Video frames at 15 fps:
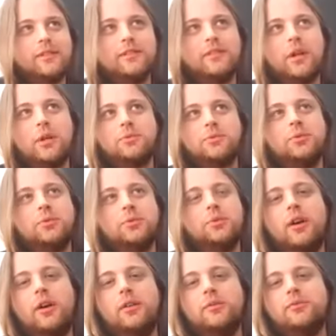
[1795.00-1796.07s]
the old
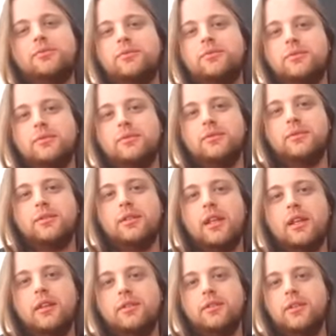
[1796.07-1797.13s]
rule of,
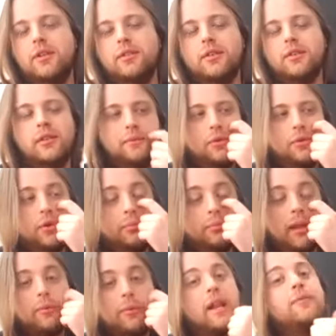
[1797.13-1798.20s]
you can
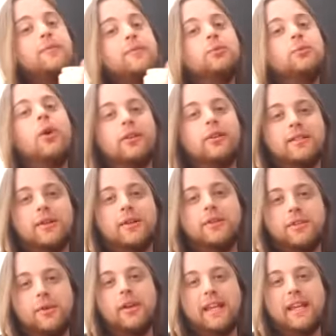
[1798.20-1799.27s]
play whatever you want as long as
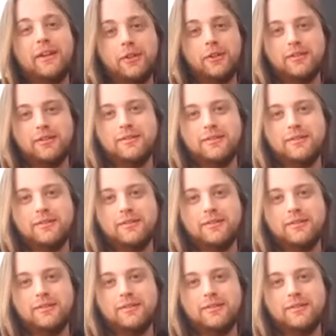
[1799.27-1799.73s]
you hear it.